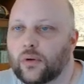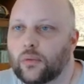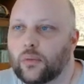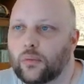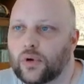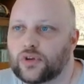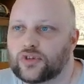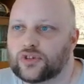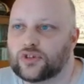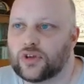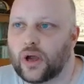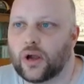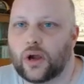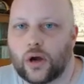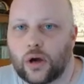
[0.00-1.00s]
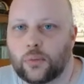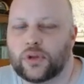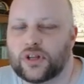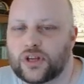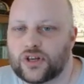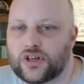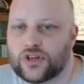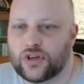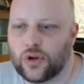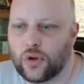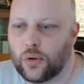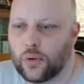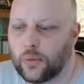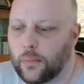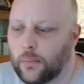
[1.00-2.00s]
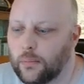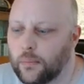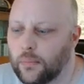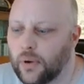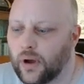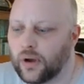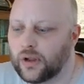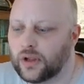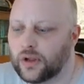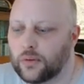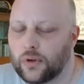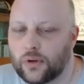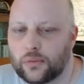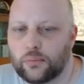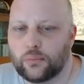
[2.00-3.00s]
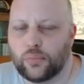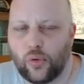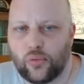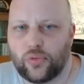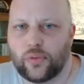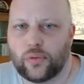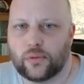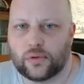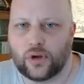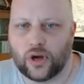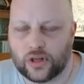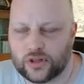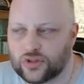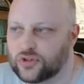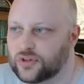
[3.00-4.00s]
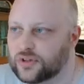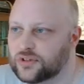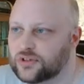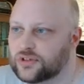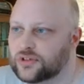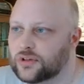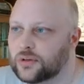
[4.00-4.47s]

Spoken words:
was a common issue by both countries,